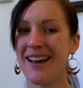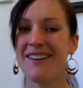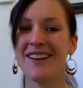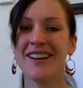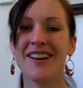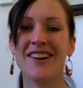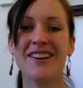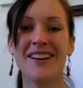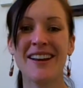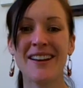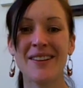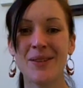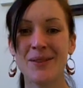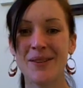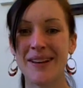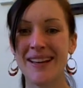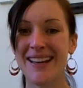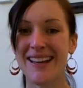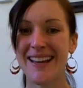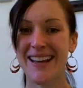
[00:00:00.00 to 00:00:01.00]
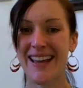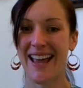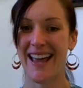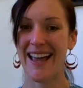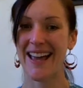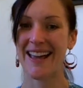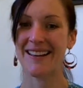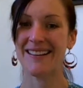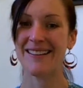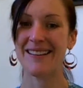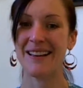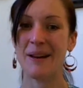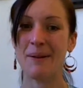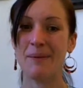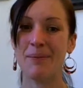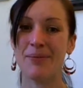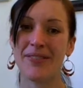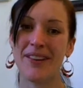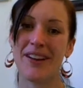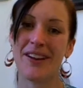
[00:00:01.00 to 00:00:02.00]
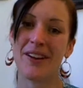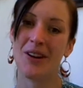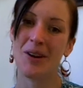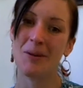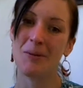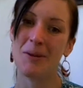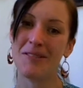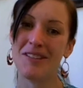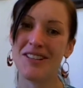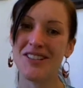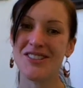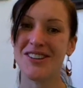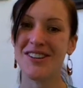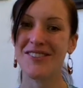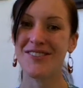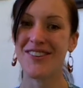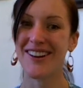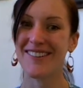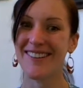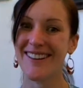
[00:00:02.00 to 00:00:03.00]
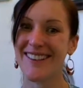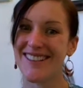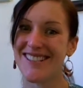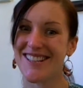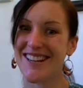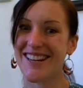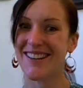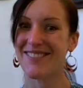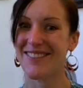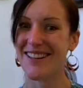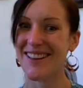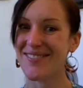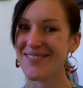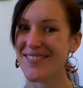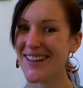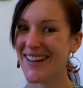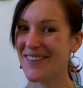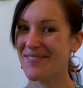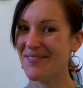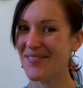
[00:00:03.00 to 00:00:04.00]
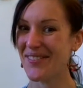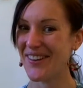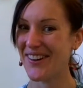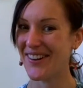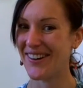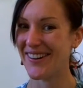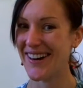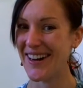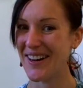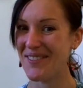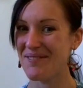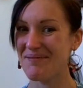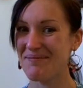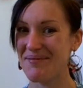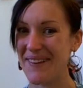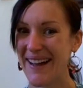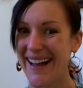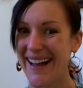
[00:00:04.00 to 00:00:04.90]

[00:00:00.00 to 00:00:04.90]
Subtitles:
with how I go next week, and I hope you enjoy following the journey with me. All right,